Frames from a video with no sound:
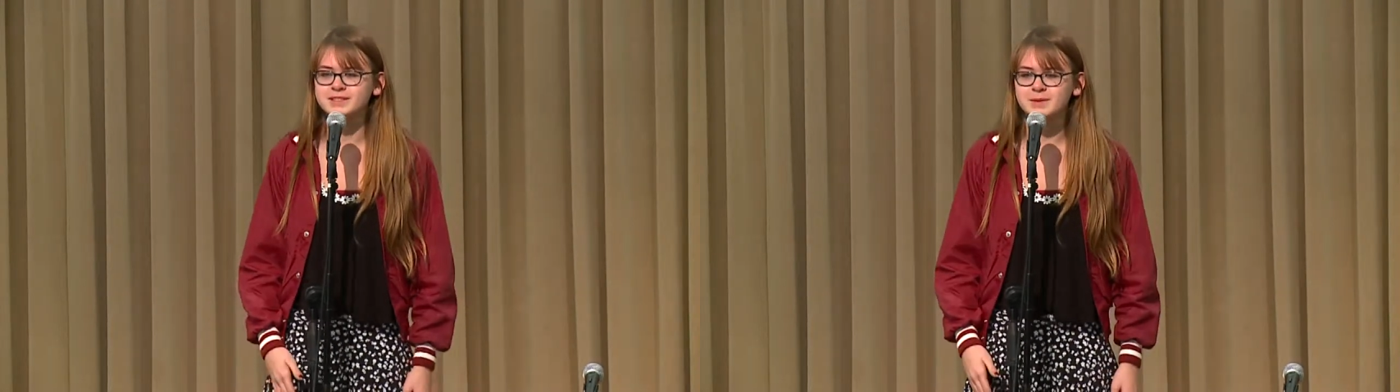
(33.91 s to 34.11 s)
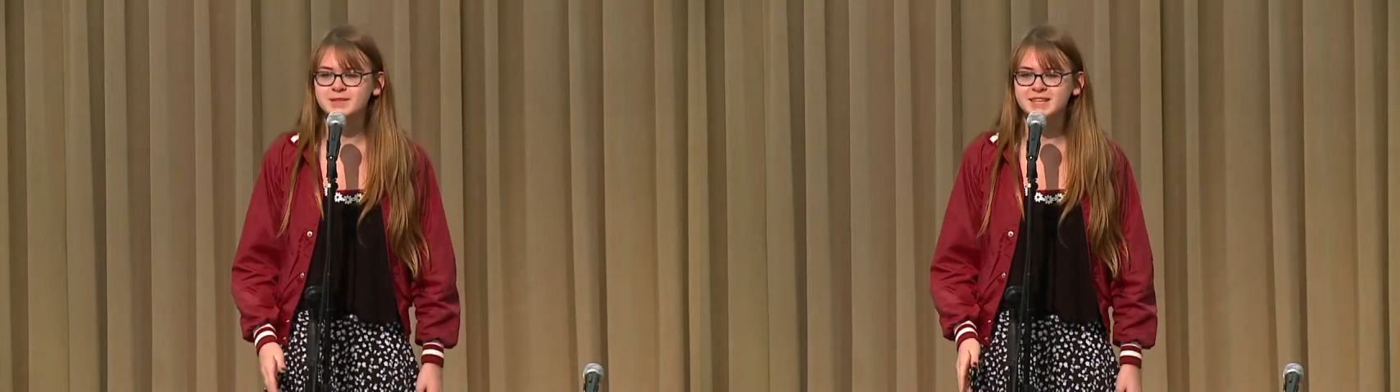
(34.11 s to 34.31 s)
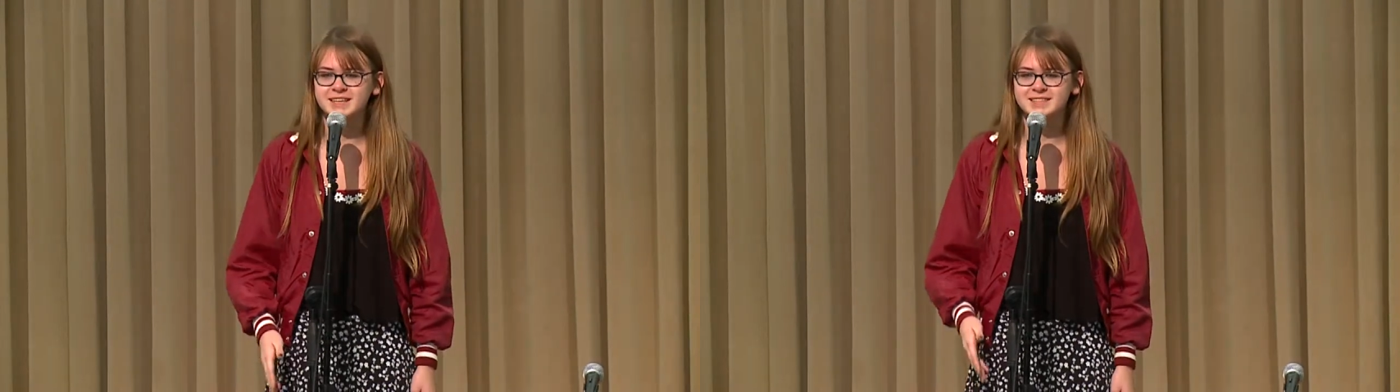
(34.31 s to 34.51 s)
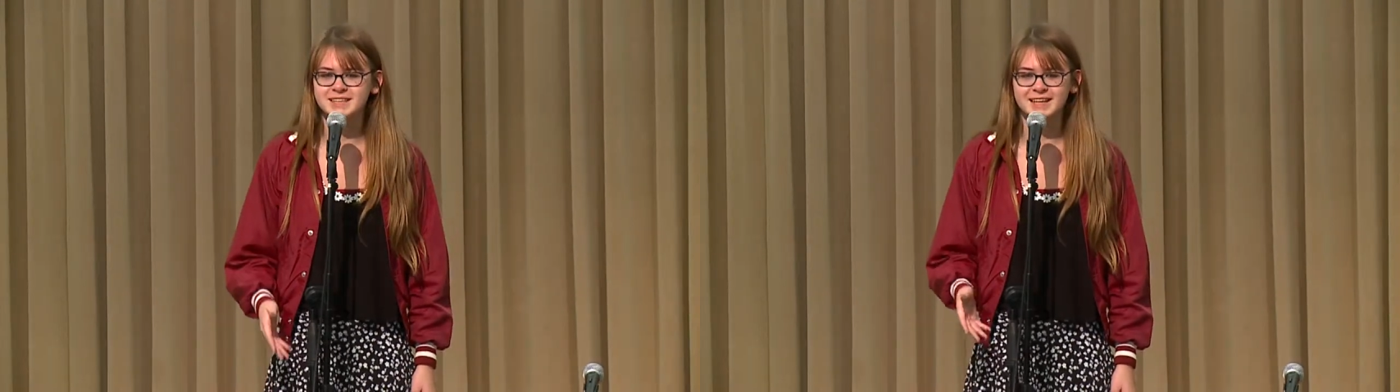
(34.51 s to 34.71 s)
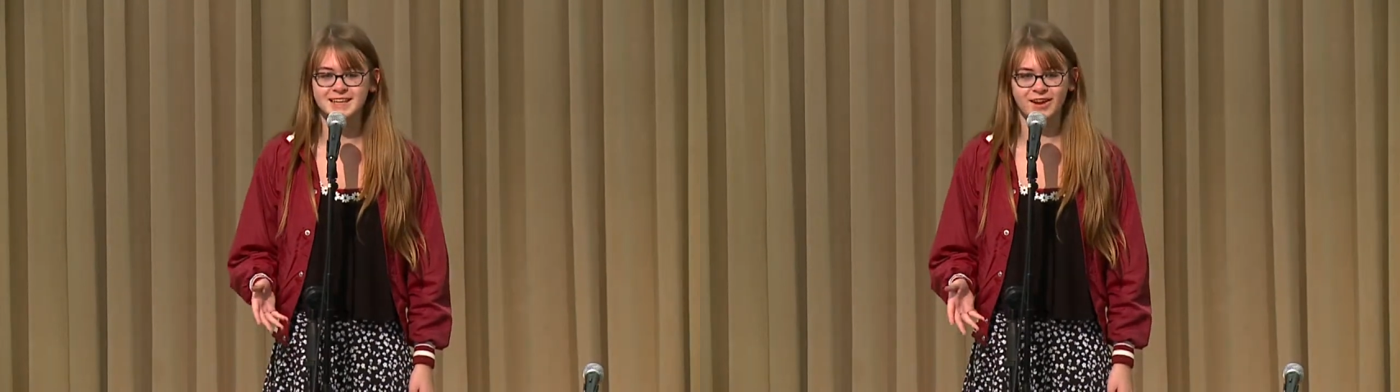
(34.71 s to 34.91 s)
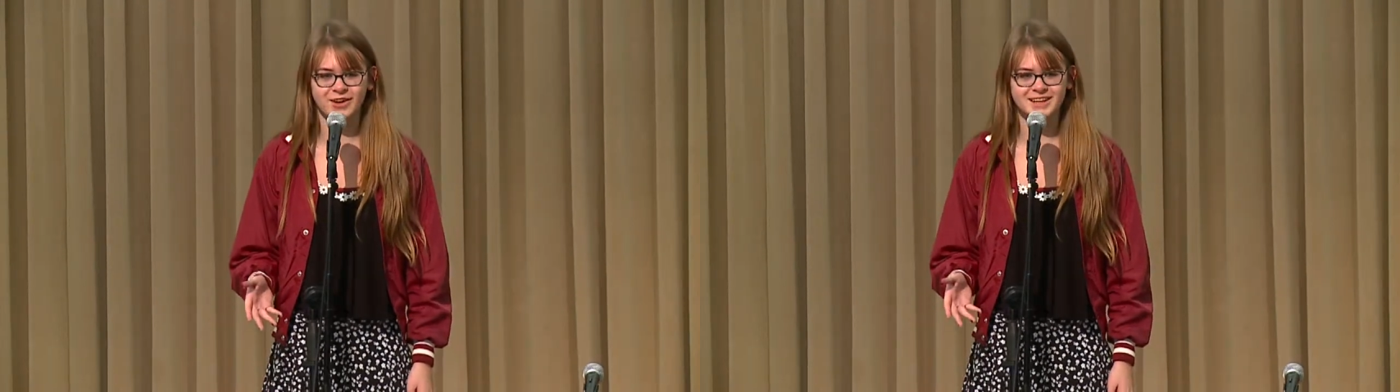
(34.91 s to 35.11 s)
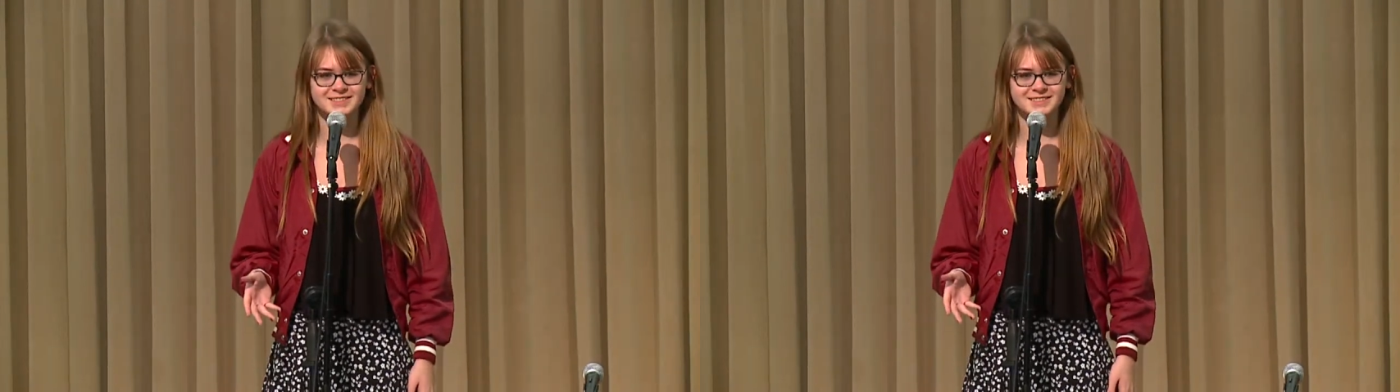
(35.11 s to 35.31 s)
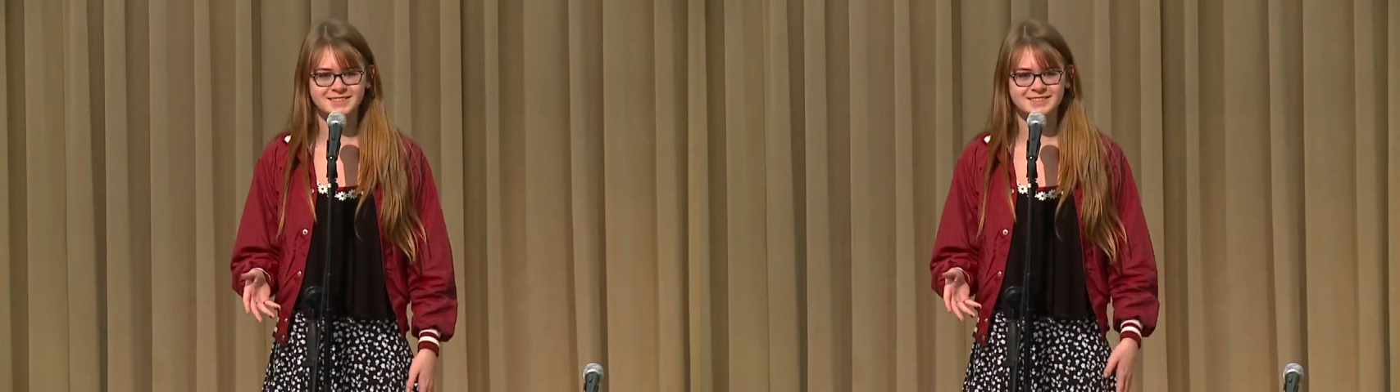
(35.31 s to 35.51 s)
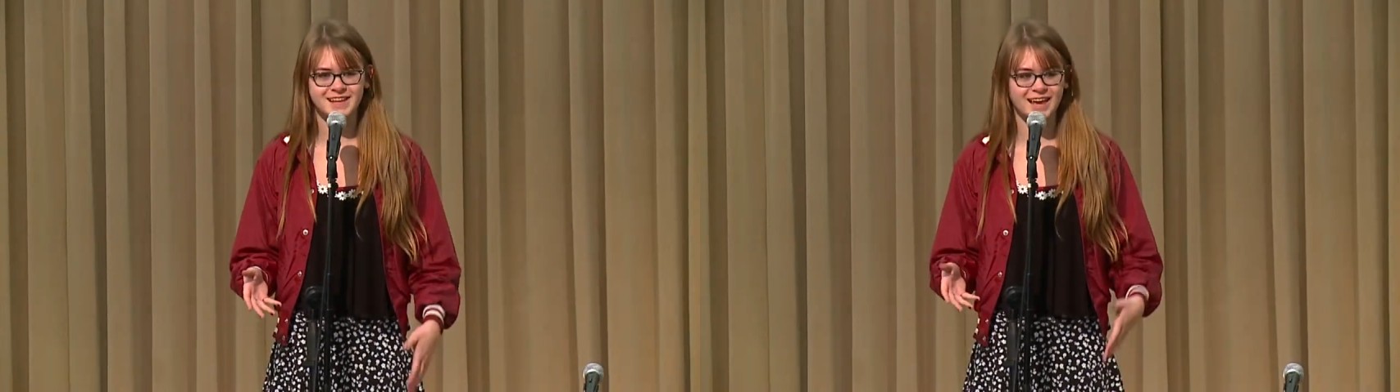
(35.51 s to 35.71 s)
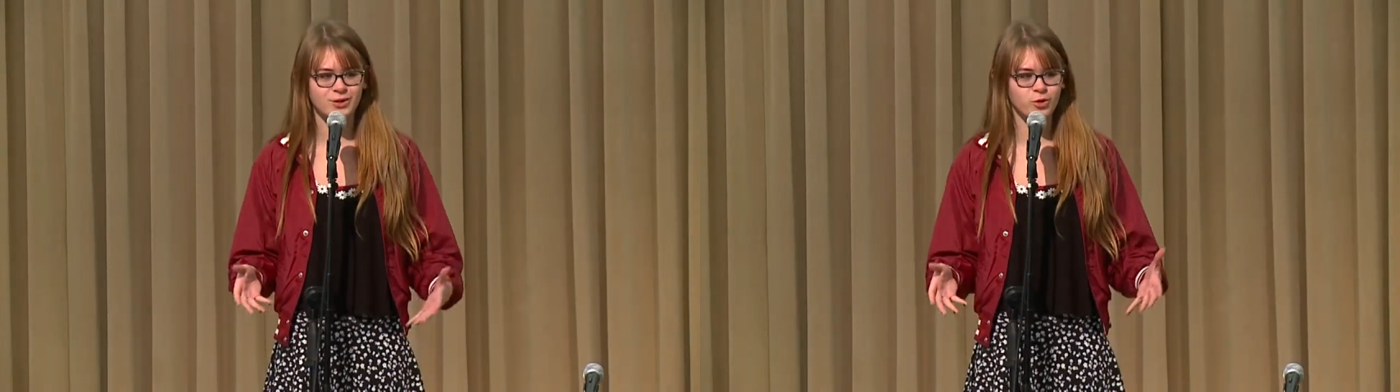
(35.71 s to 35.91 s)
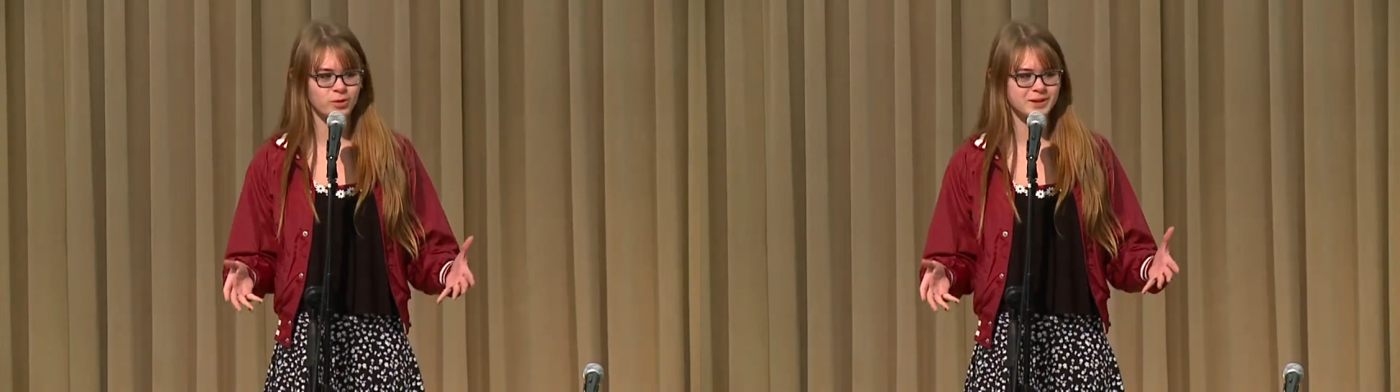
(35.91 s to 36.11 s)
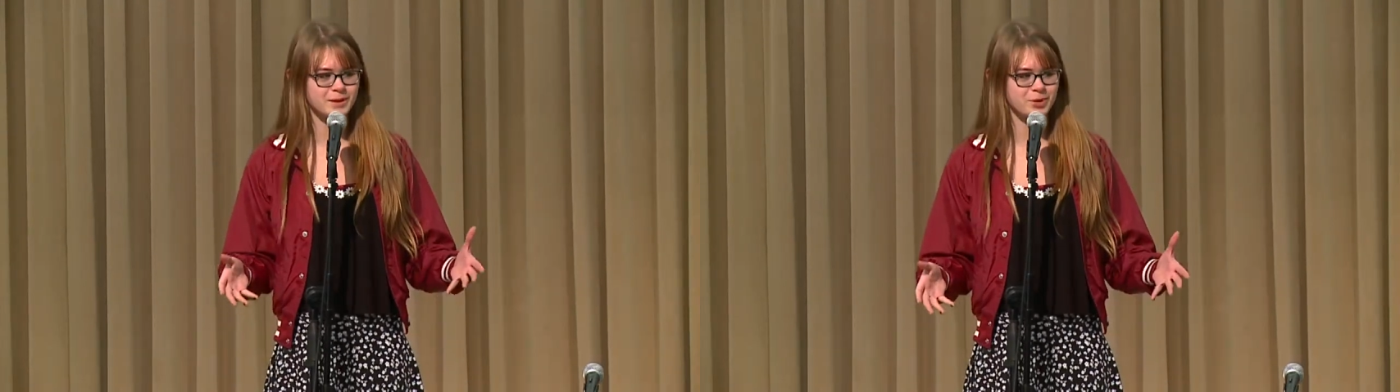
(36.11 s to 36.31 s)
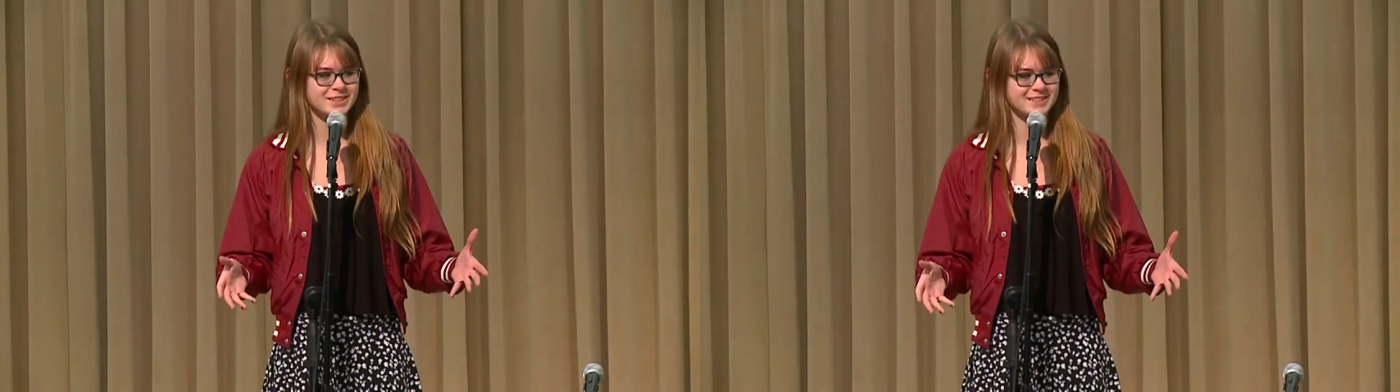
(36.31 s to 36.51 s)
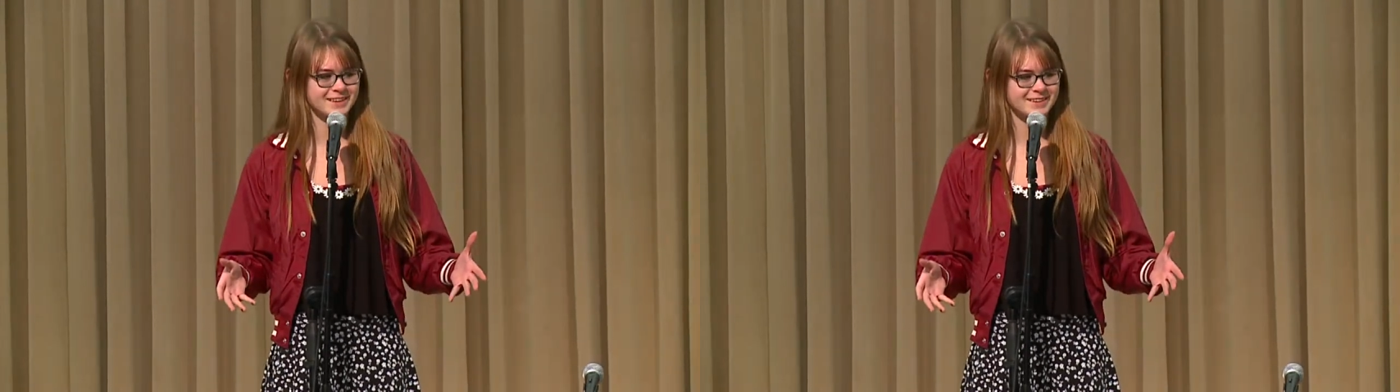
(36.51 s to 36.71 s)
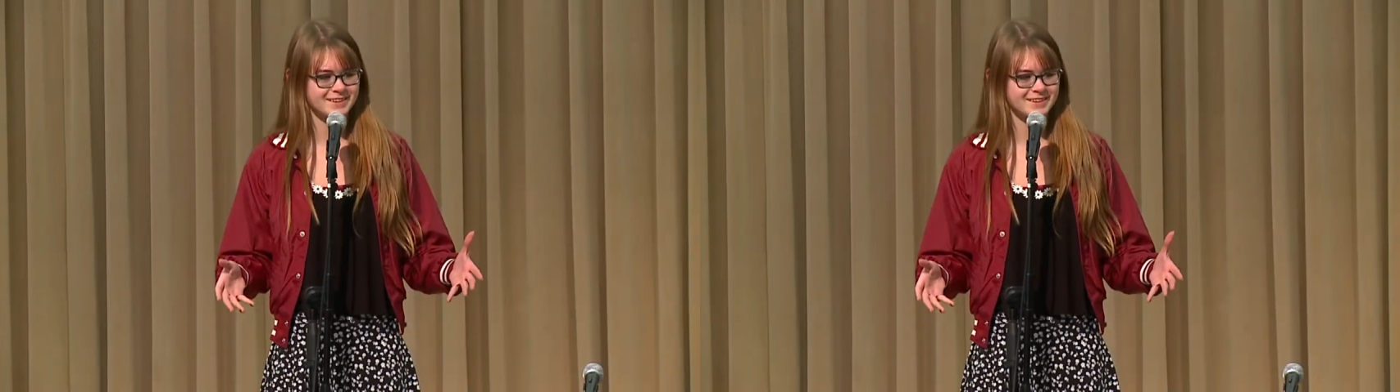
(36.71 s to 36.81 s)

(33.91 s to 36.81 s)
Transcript: simultaneously hilarious and horribly depressing,